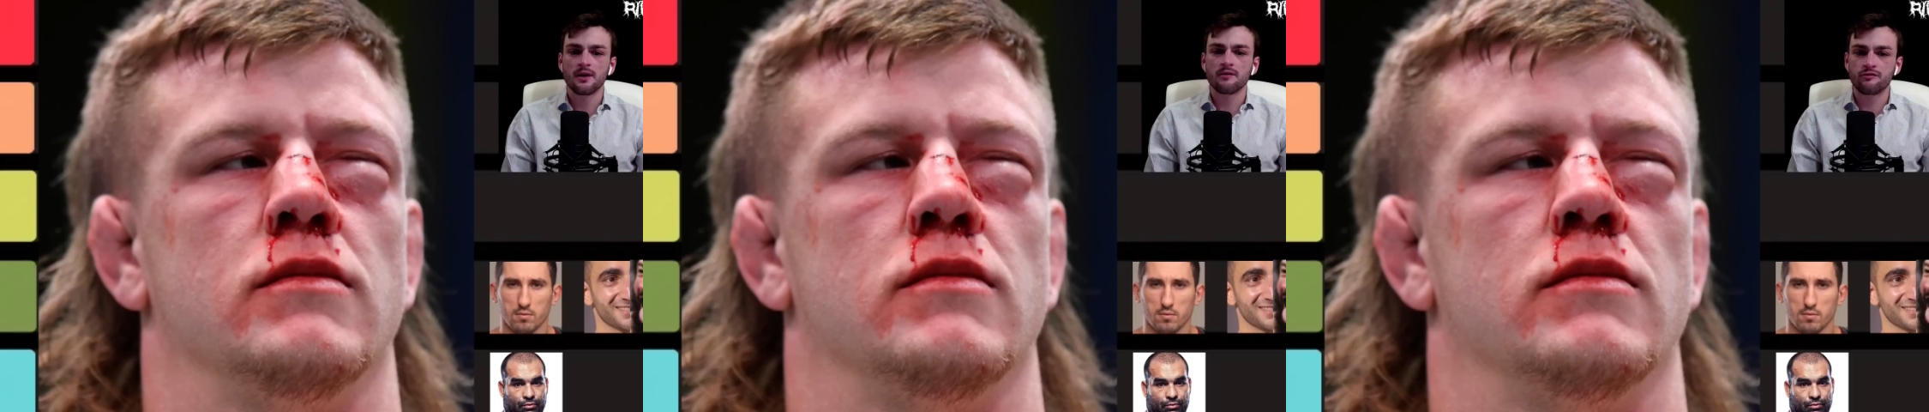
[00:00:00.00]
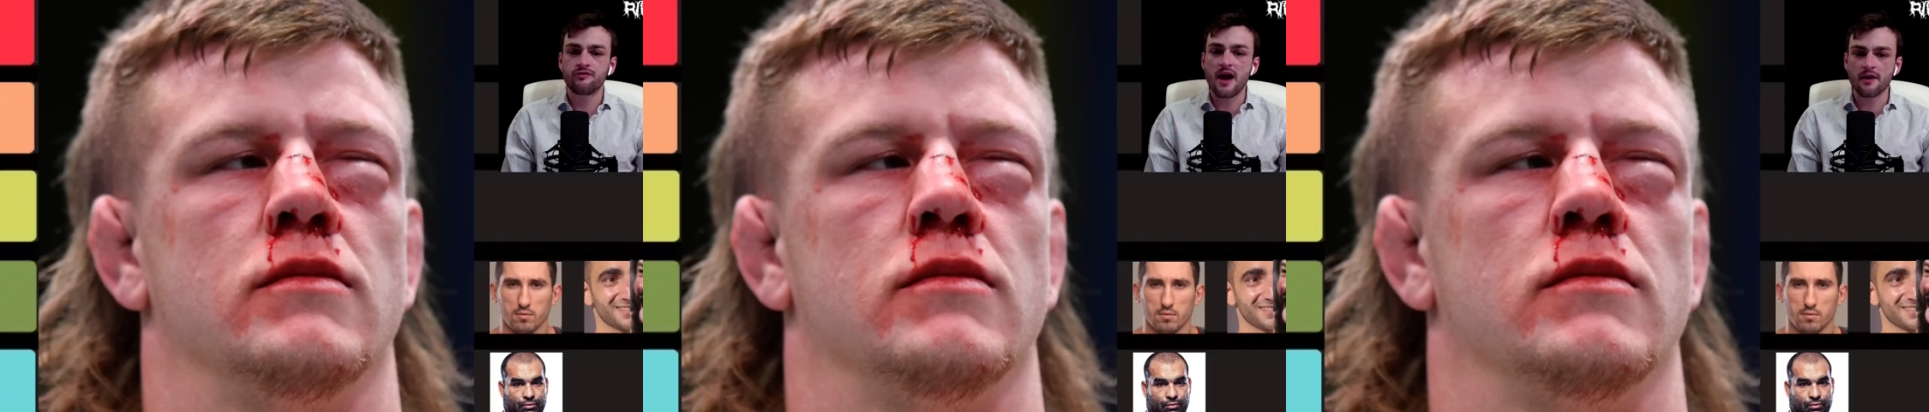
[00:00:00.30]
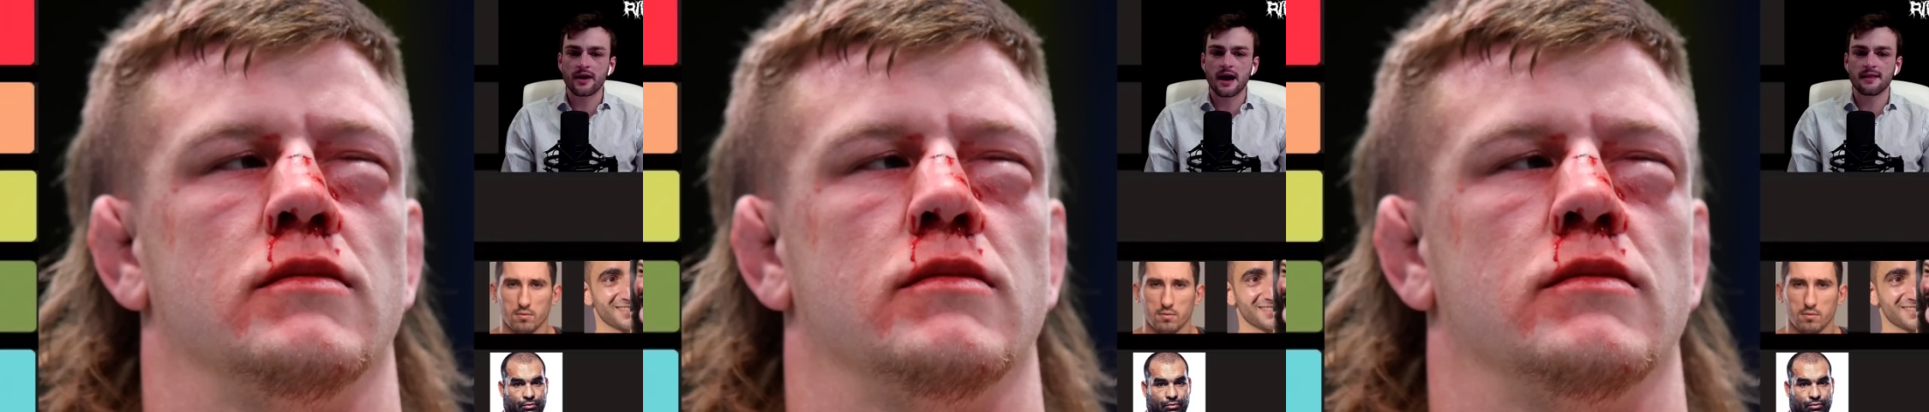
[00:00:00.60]

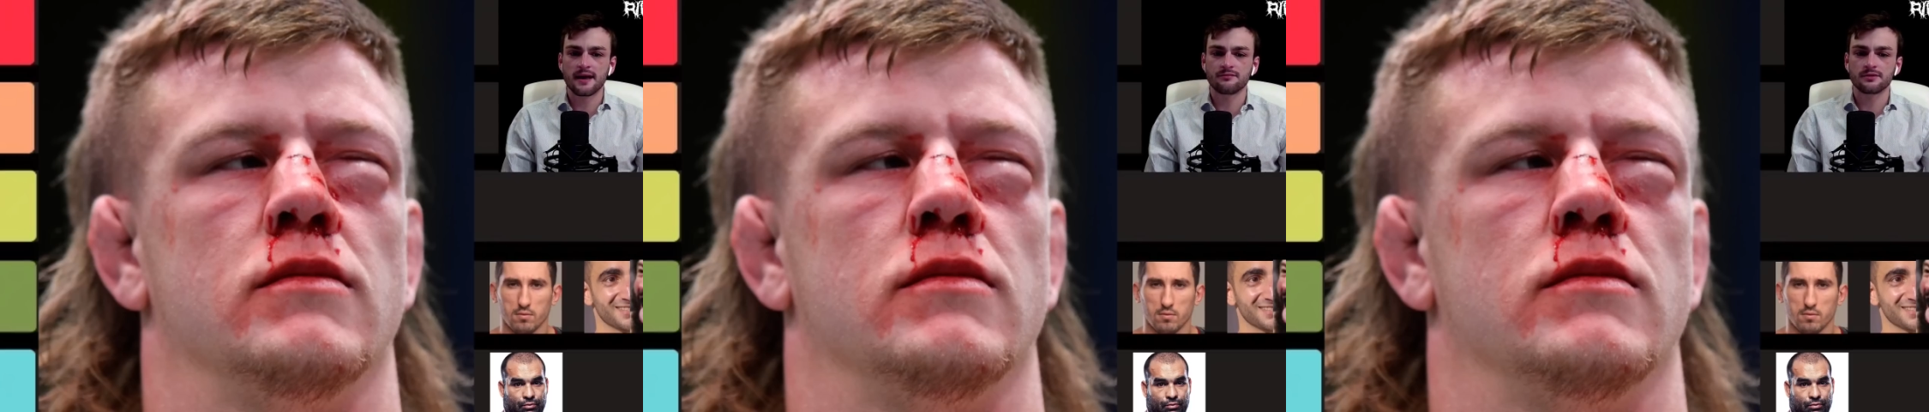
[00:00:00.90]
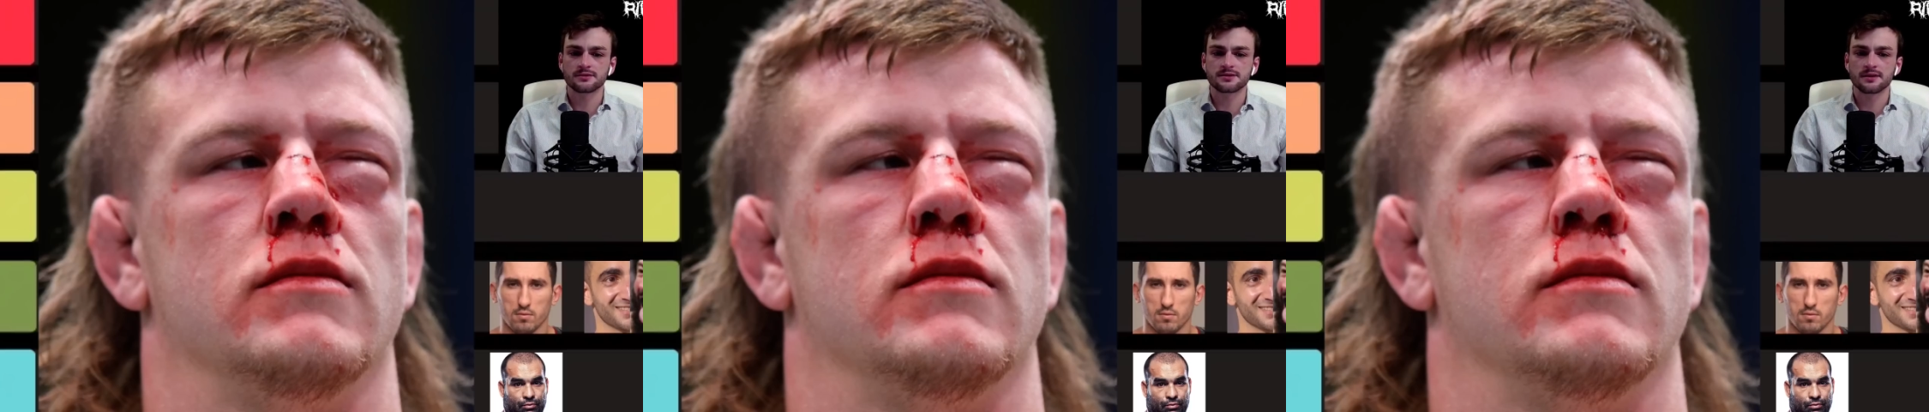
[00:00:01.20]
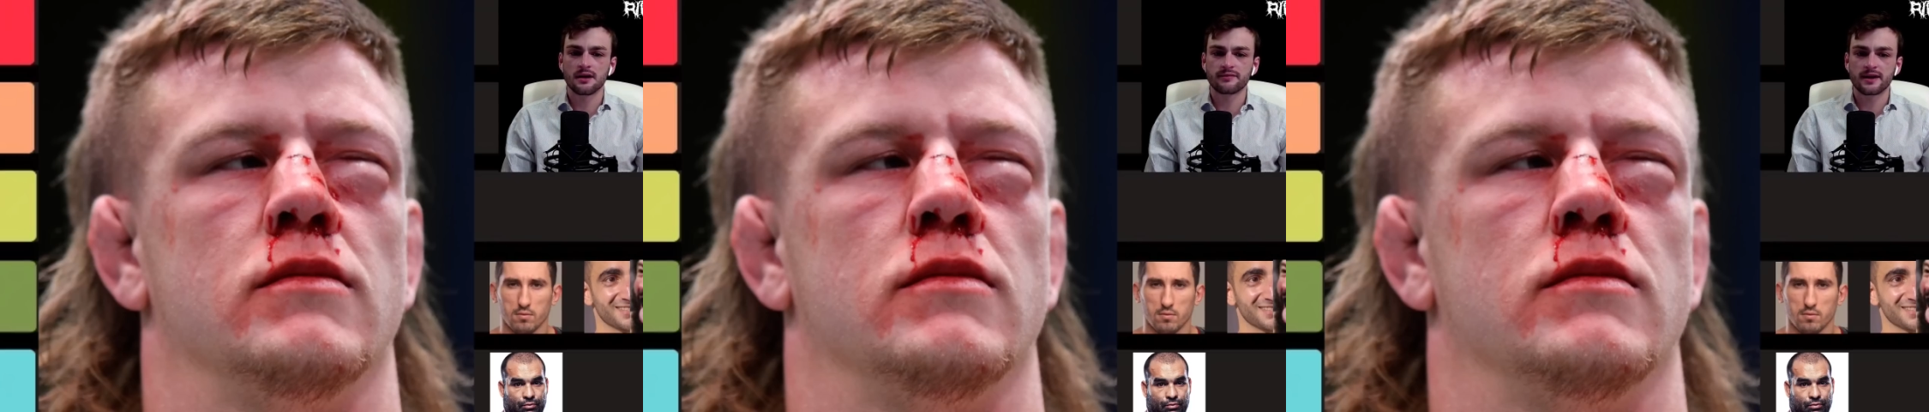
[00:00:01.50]
Speaker 1: very high levels
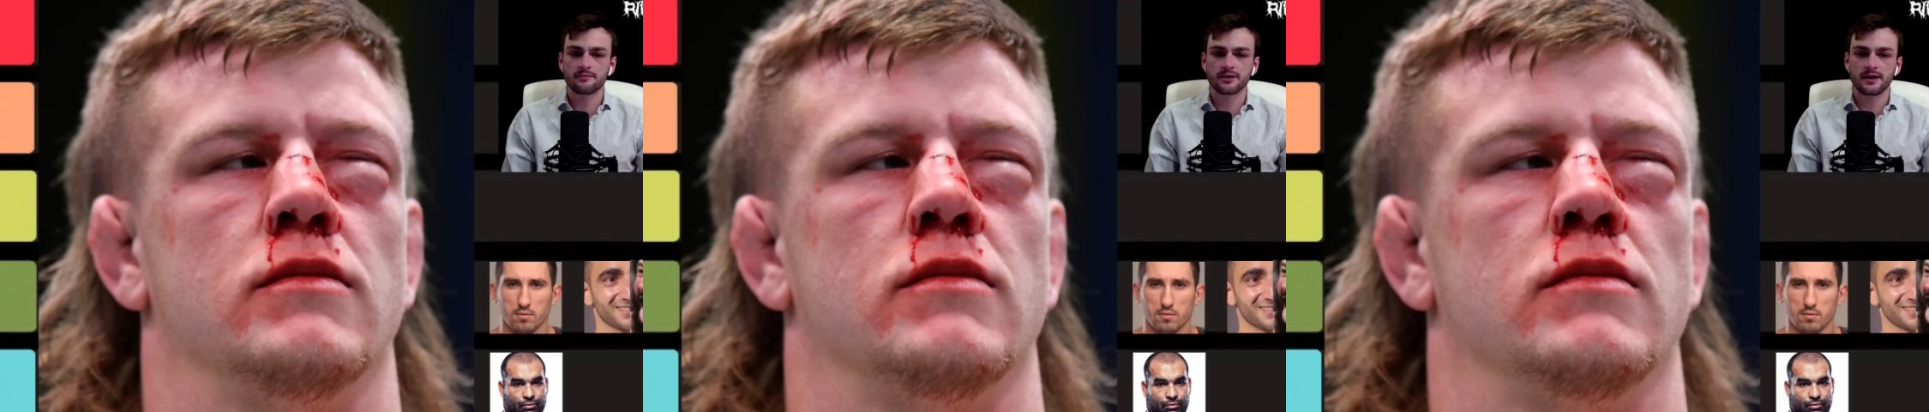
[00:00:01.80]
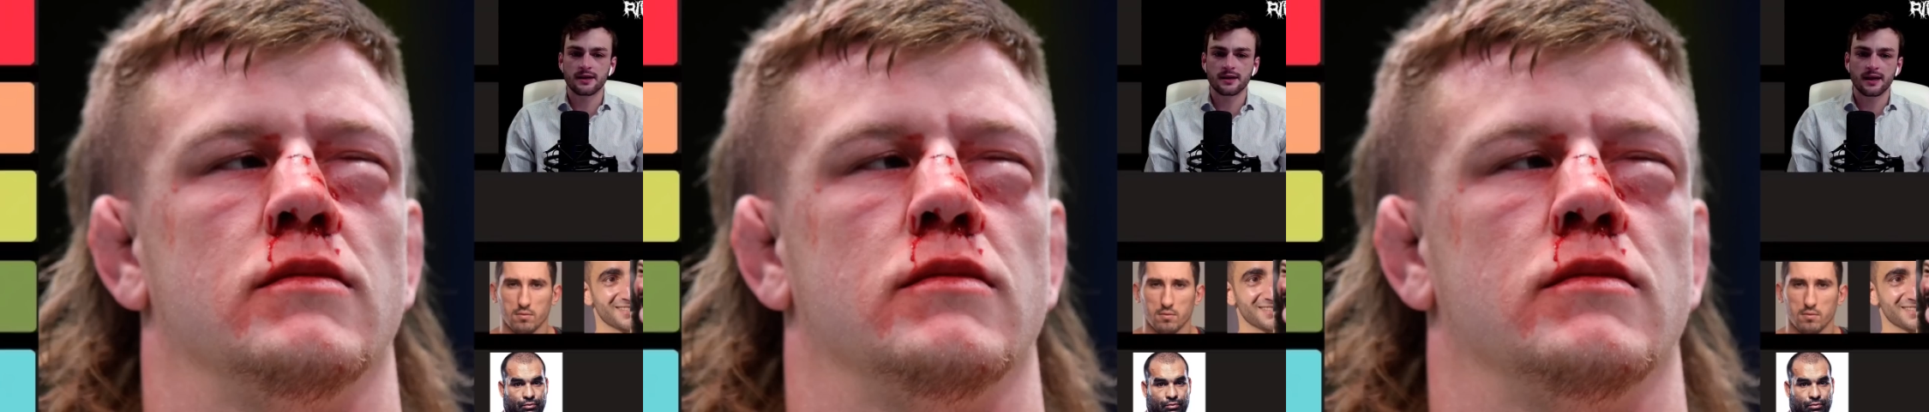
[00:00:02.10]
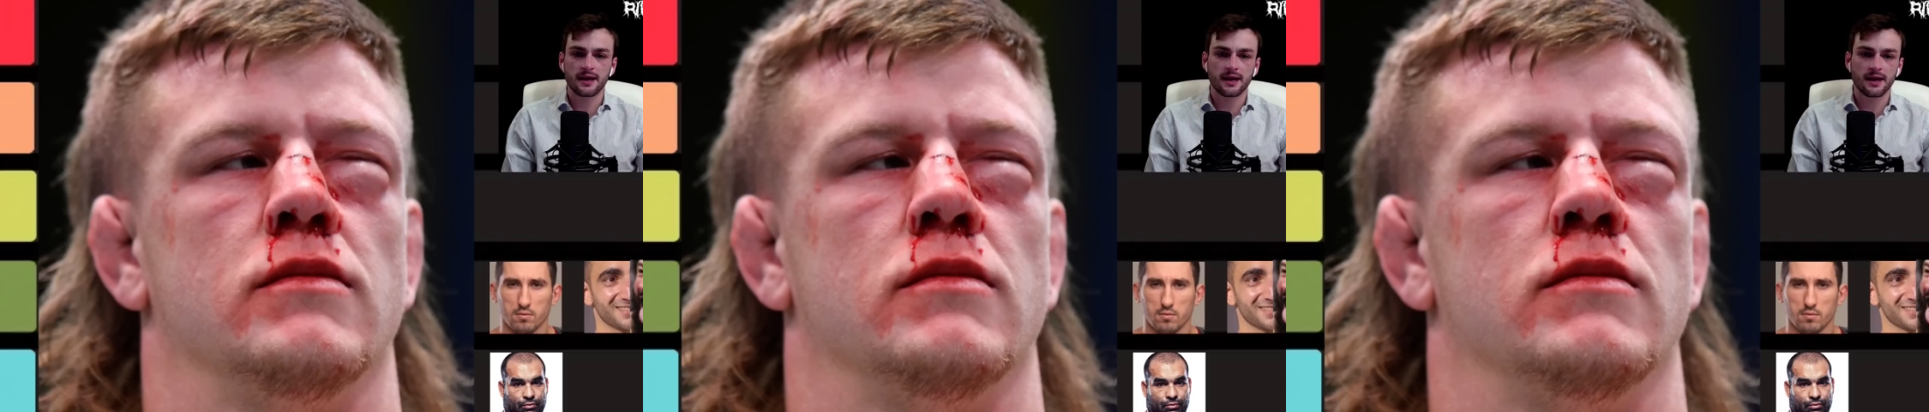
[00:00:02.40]
of inbreeding
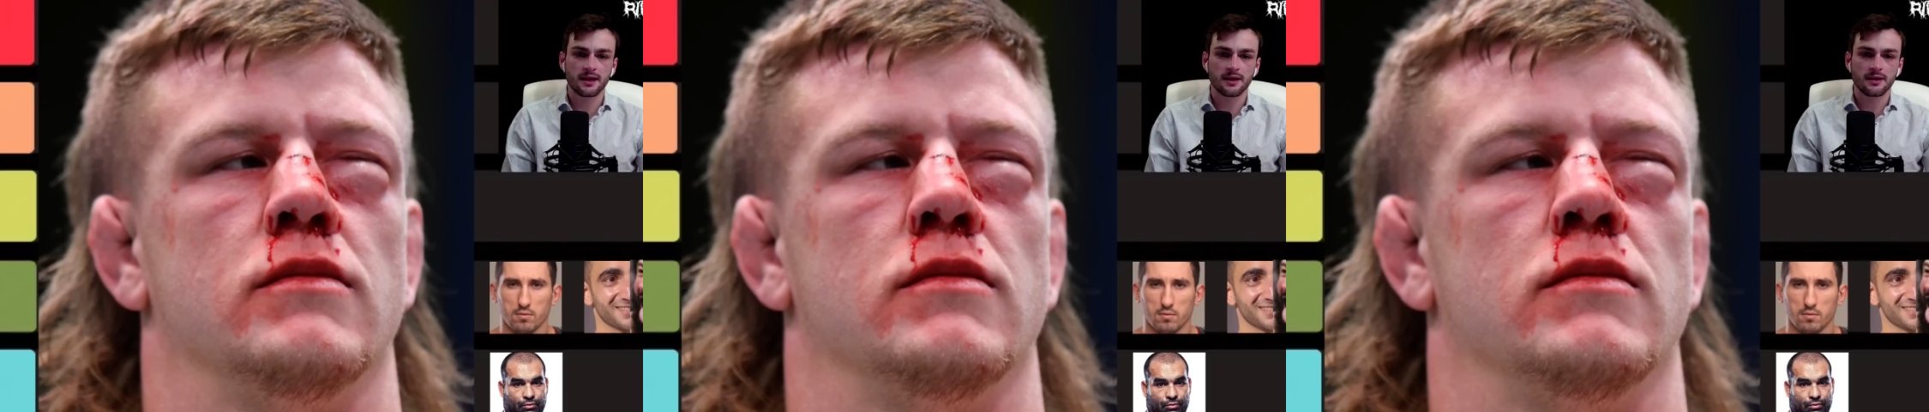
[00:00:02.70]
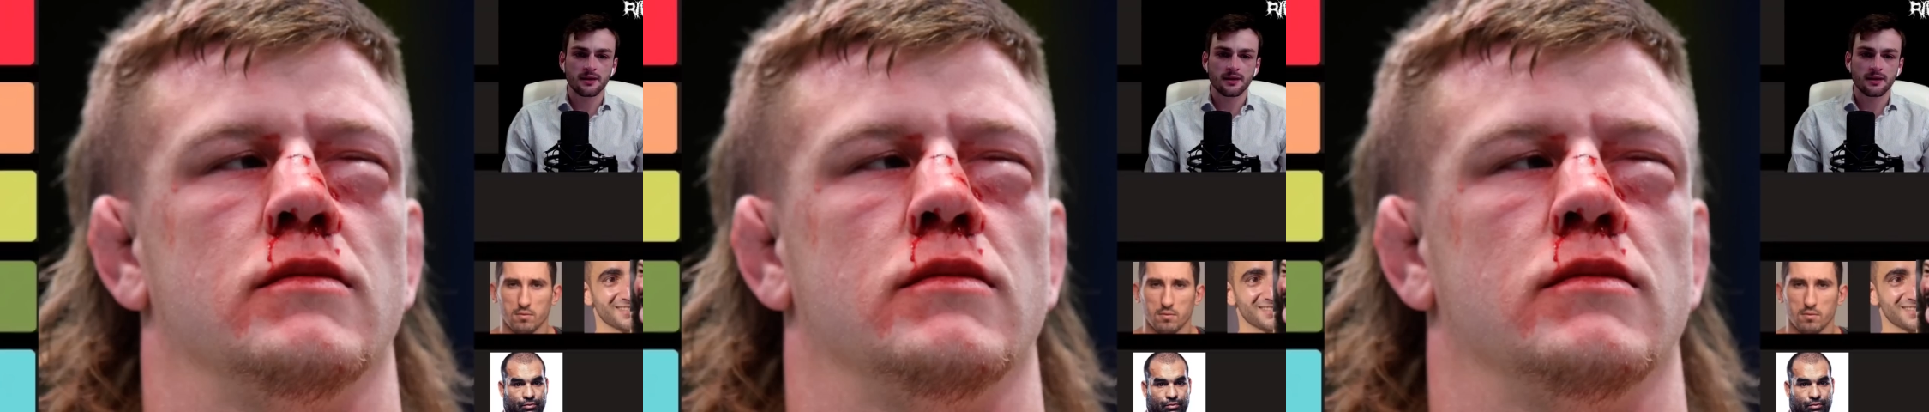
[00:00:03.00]
in